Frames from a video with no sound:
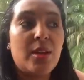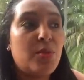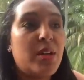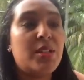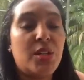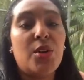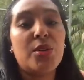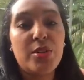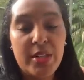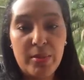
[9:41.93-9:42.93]
Well, no,
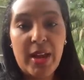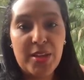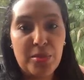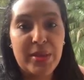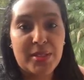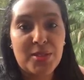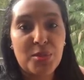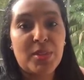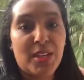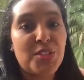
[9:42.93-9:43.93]
you need to mind your business too,
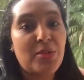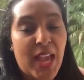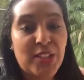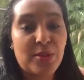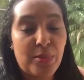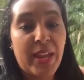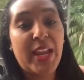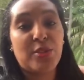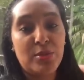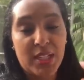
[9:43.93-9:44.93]
because you actually on the
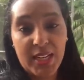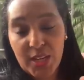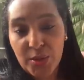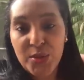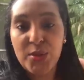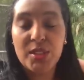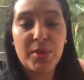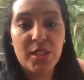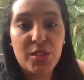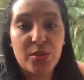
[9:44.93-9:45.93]
page, you looking at it on social
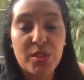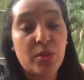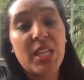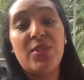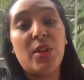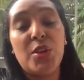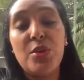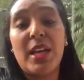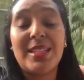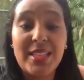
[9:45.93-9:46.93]
media too. So even though you're
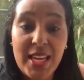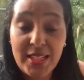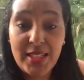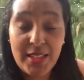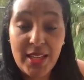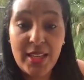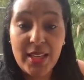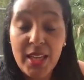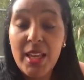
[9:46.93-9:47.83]
not saying anything,